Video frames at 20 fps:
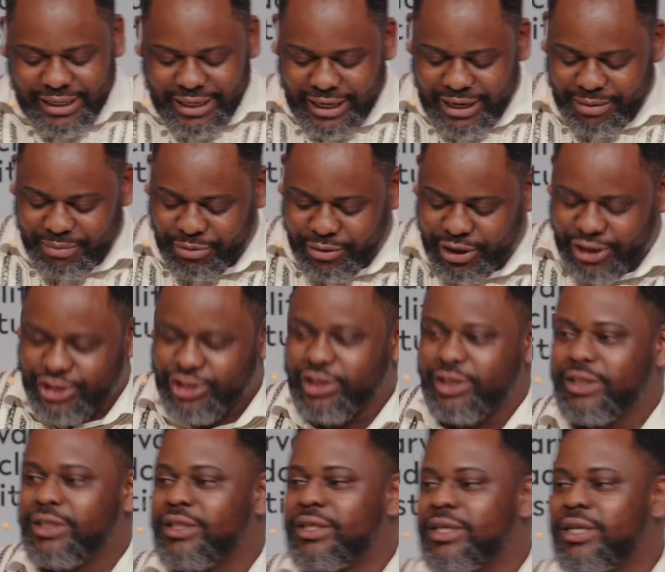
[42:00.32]
deliberation
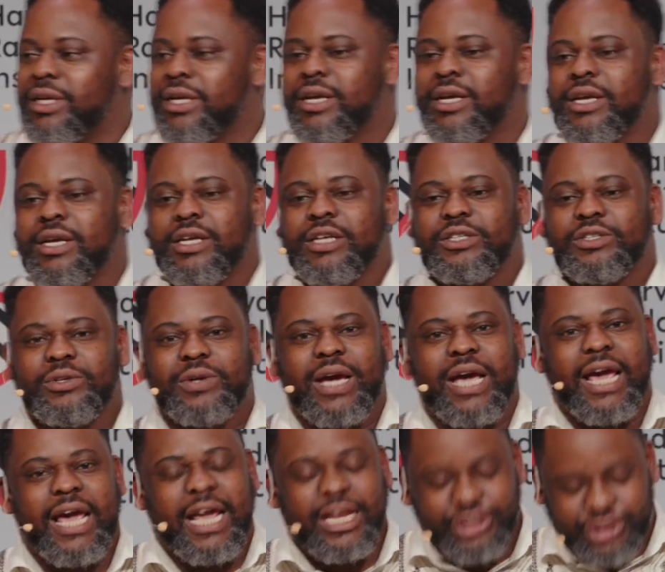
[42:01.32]
to
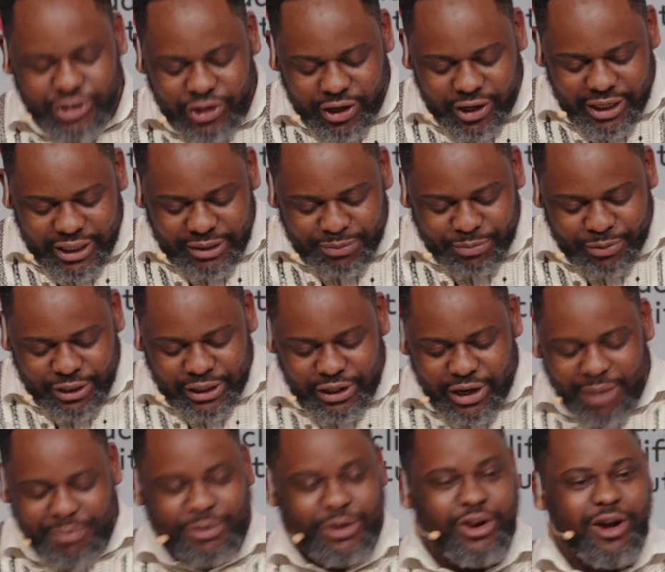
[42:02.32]
ensure it did
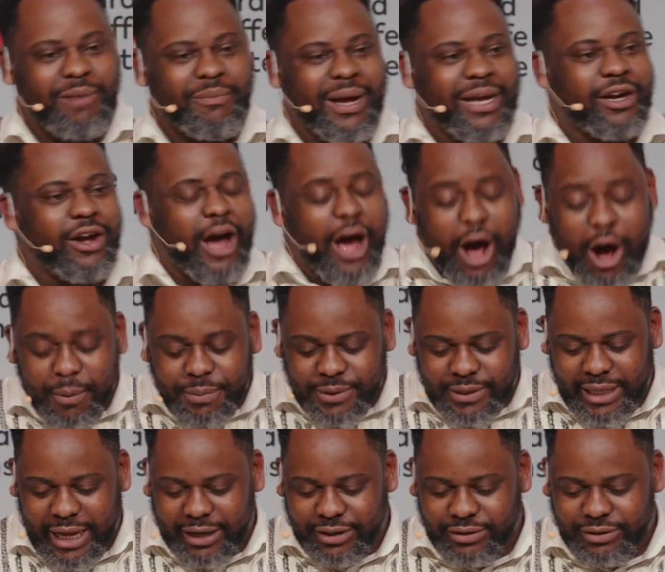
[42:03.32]
not become an
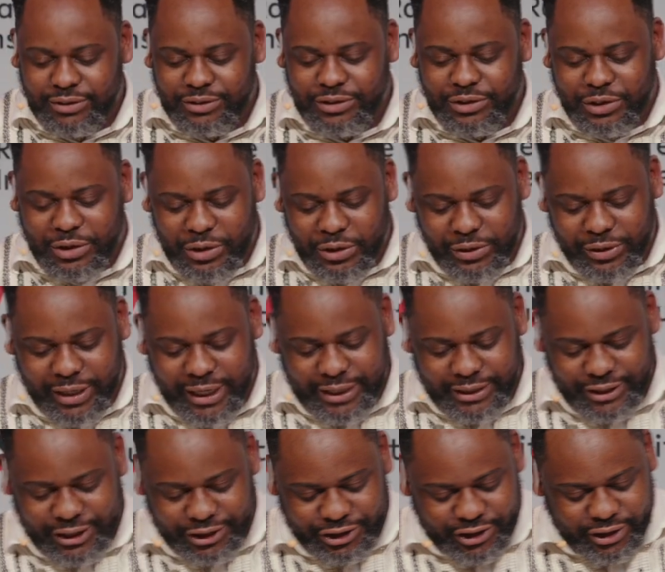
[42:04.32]
obstacle to
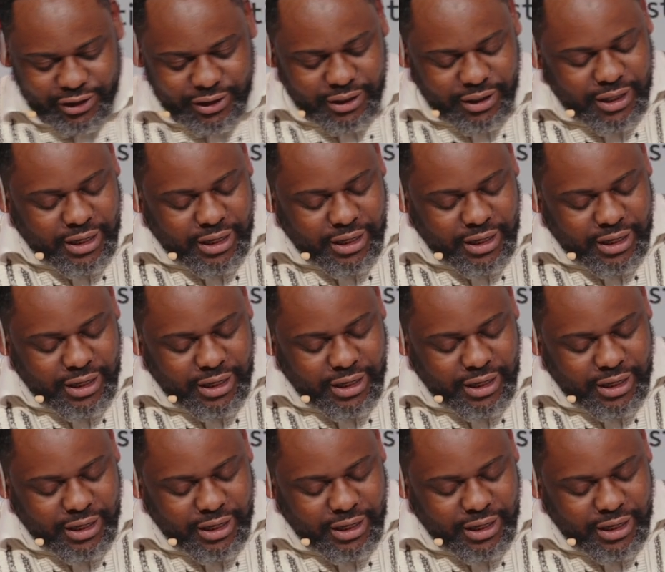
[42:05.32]
colonization.